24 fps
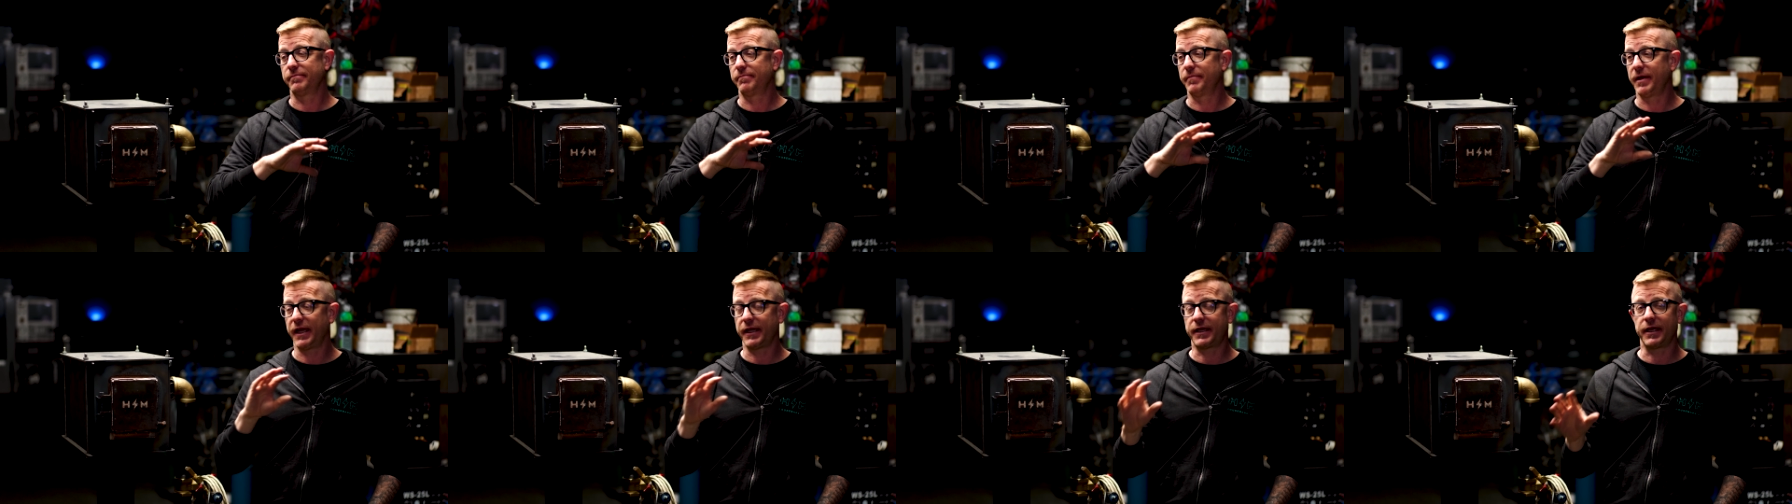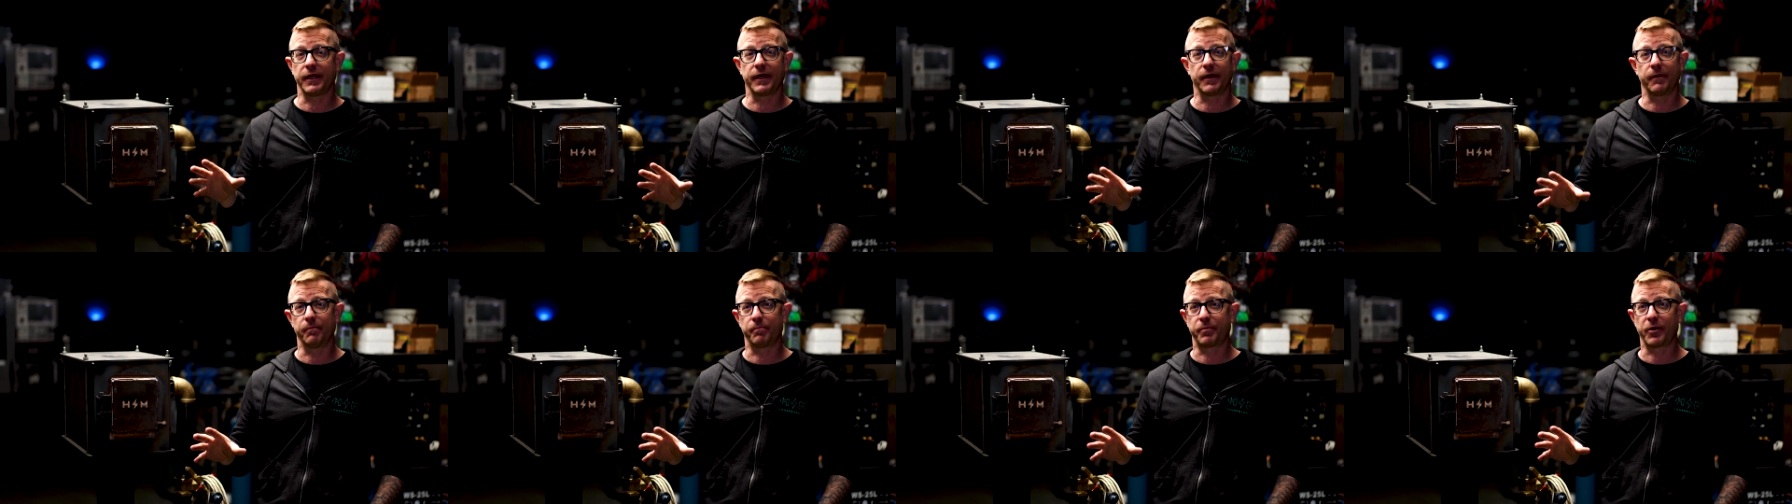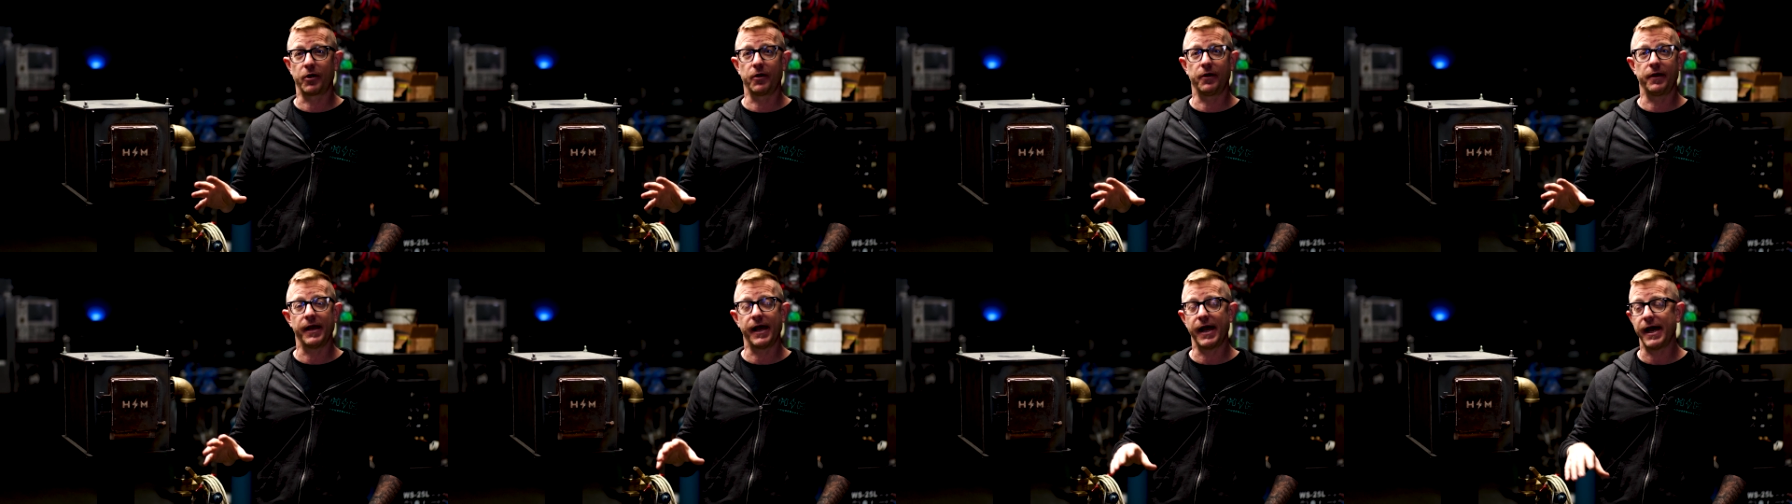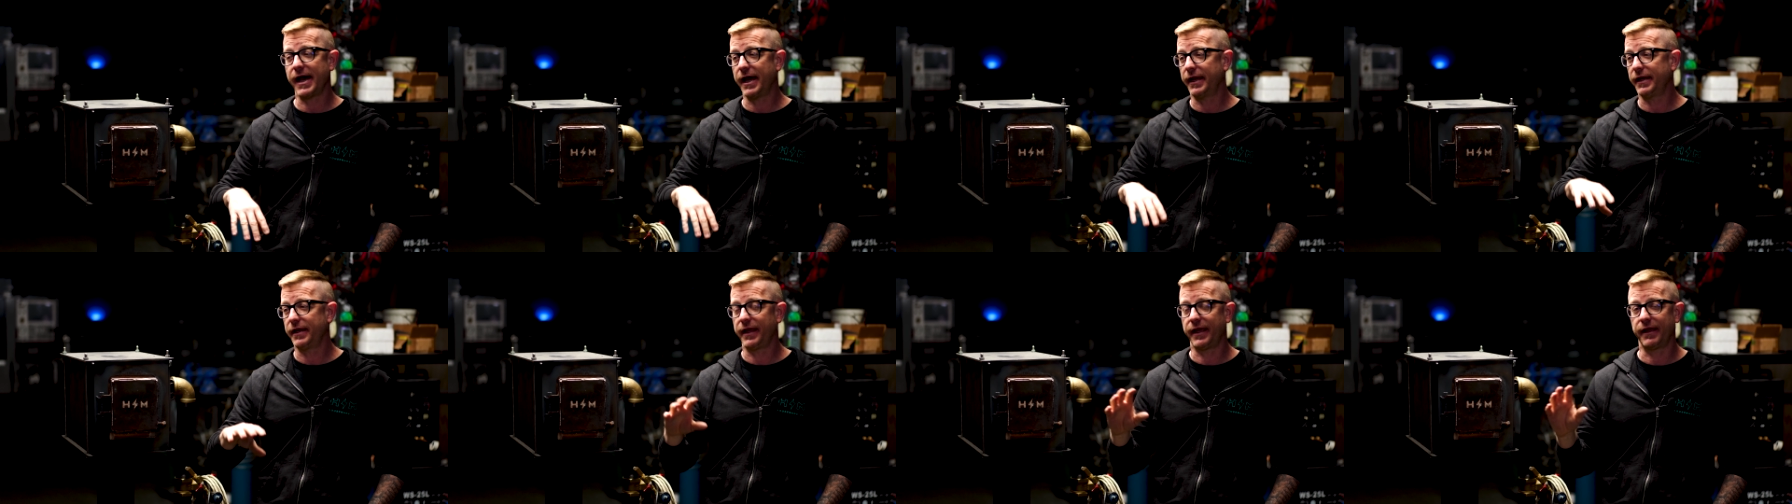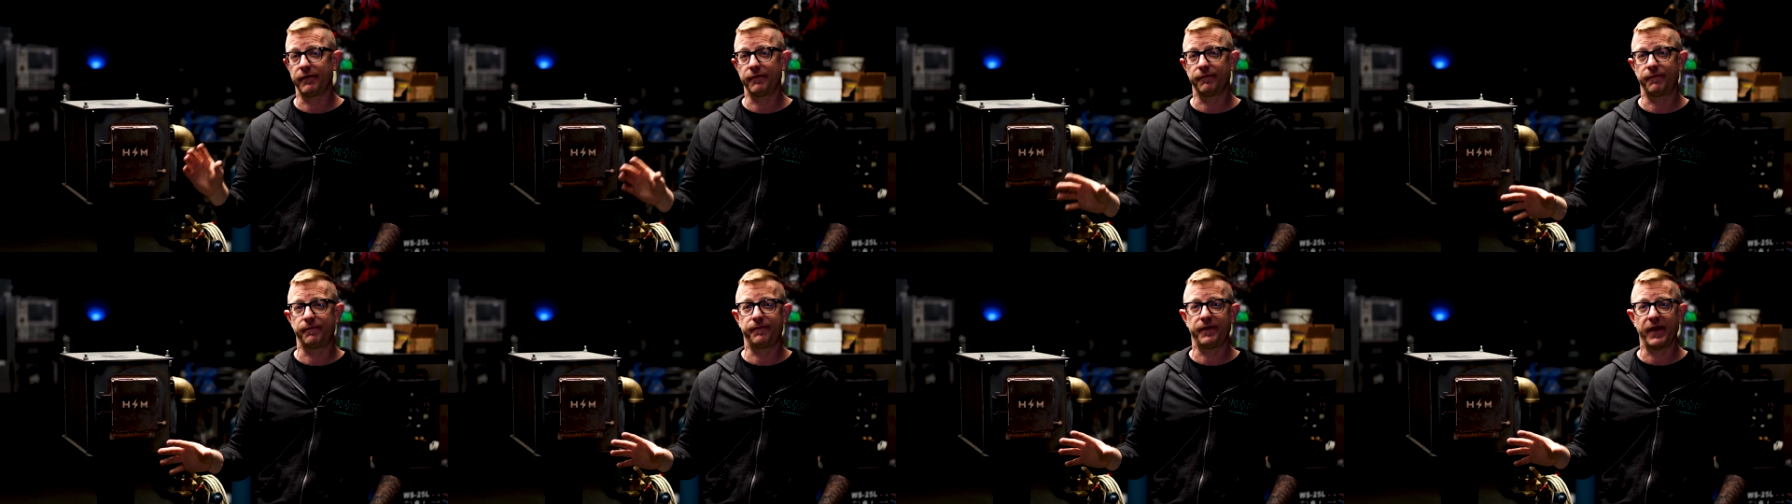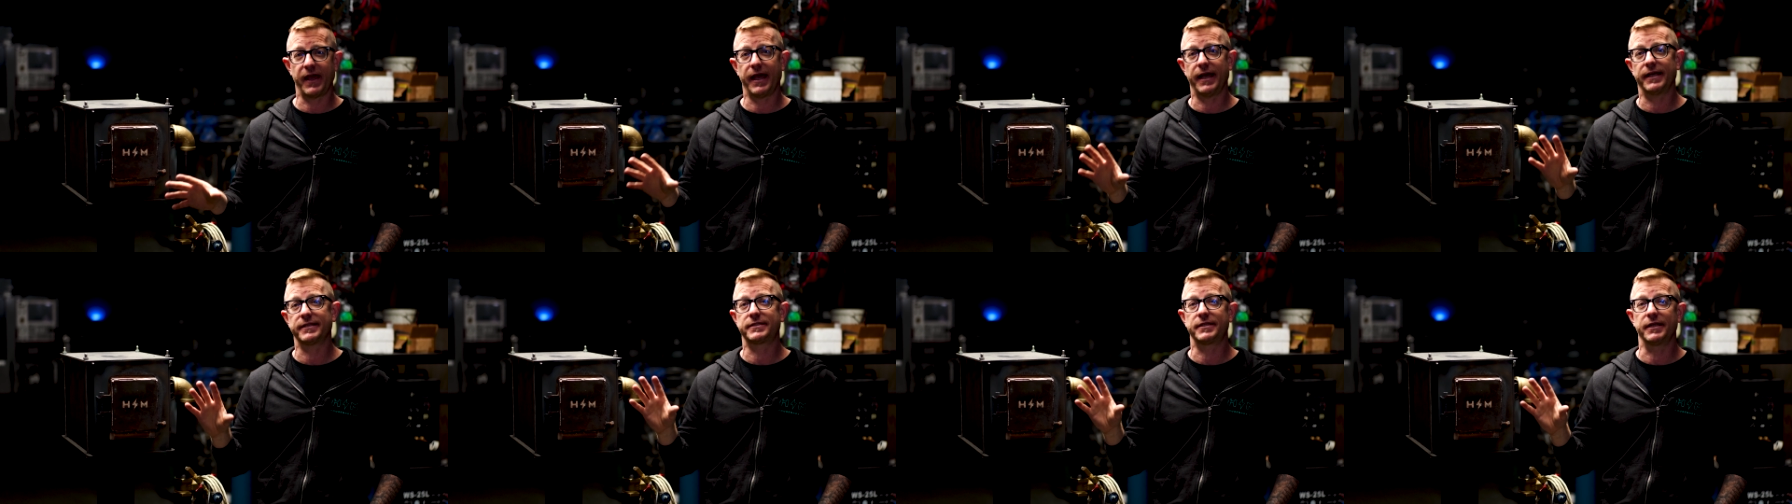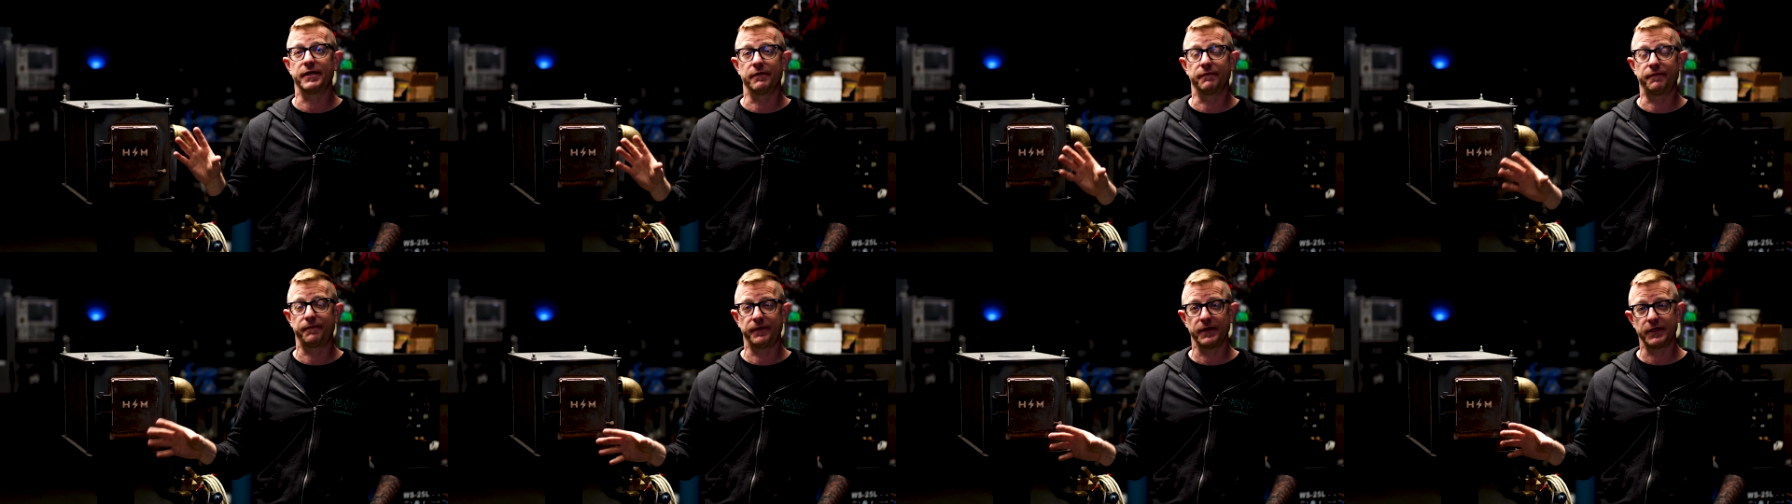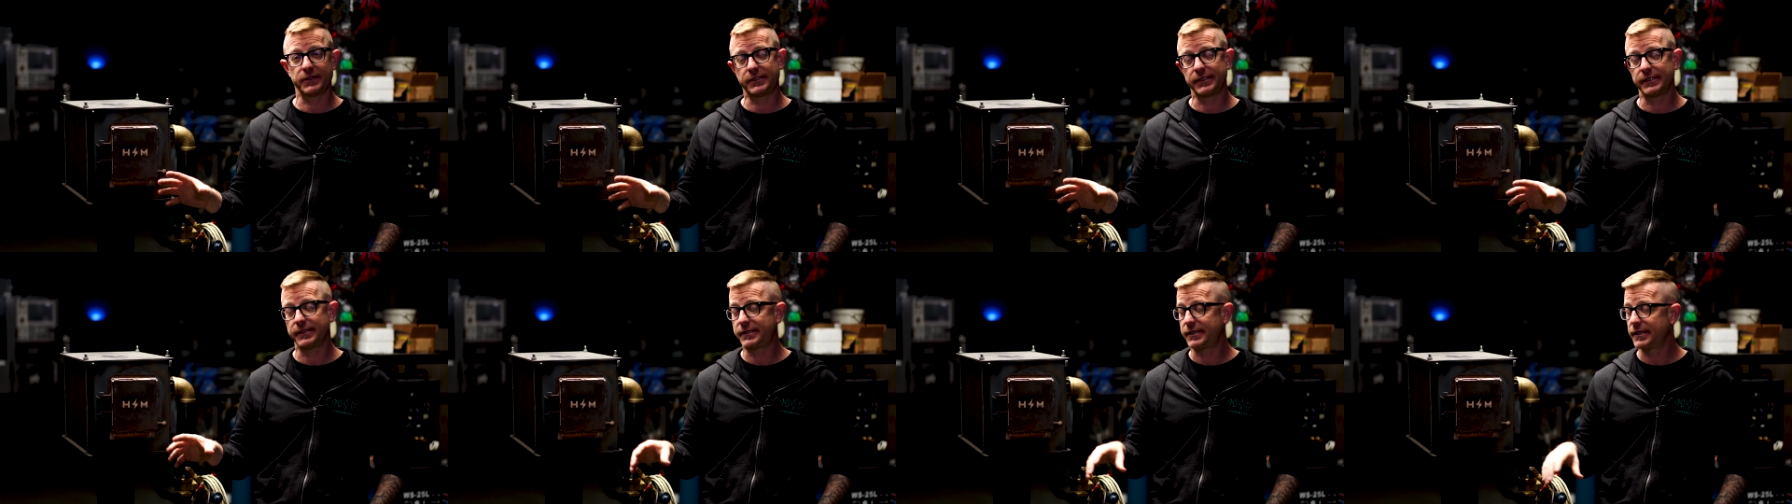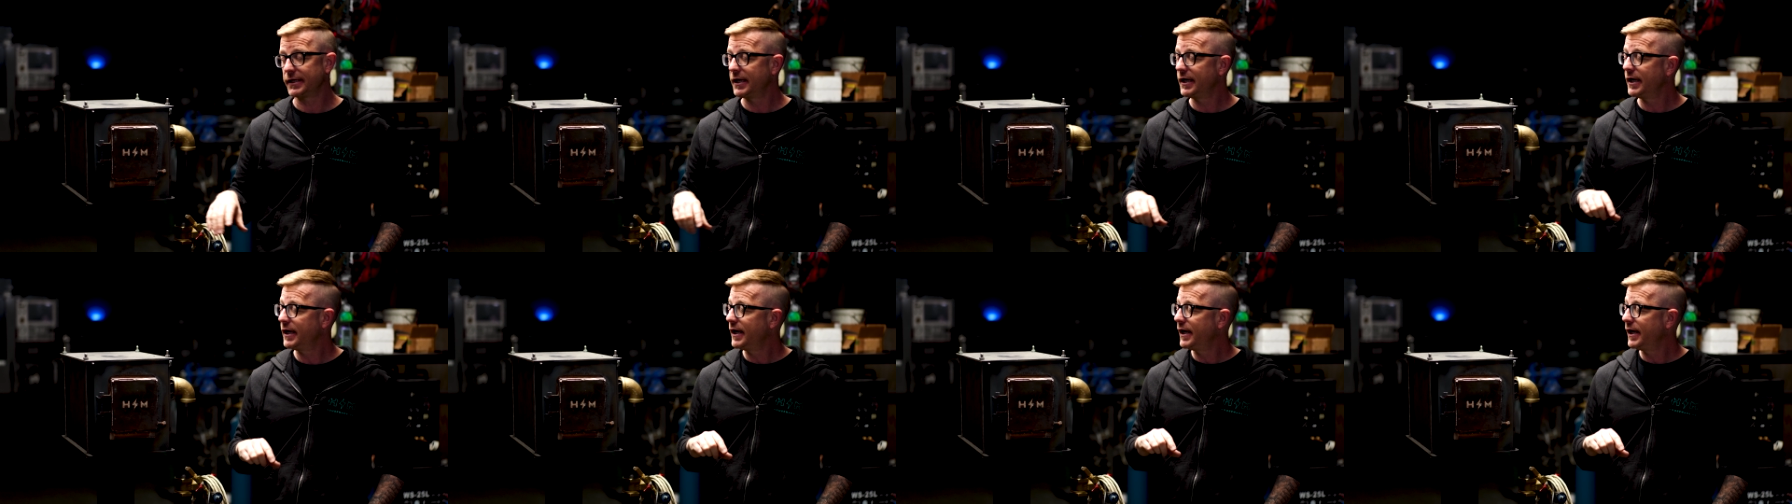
making it burn hot and fast and efficient.